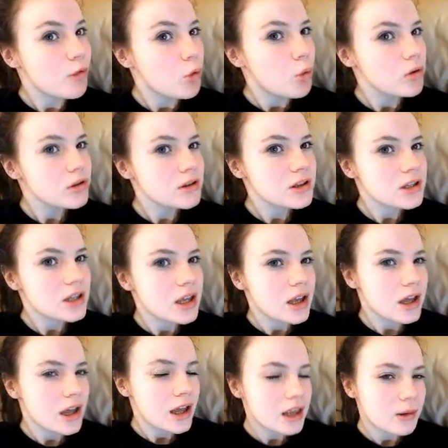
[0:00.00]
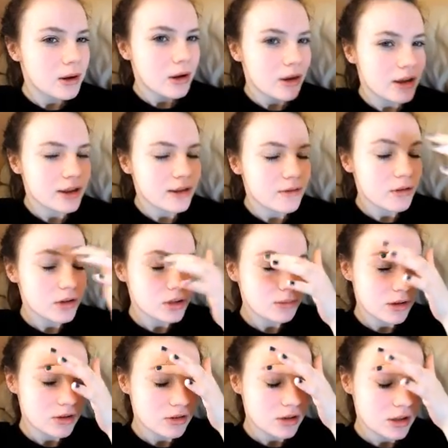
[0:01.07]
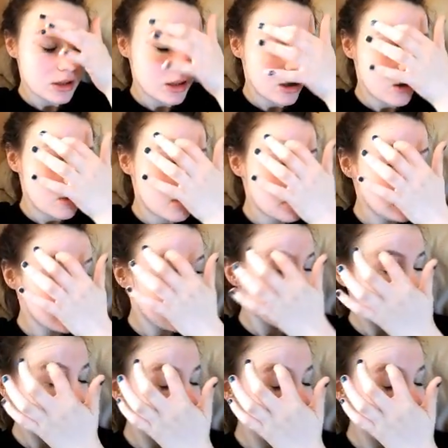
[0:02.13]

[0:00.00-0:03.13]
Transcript: But anyway guys, I forgot to mention that on my channel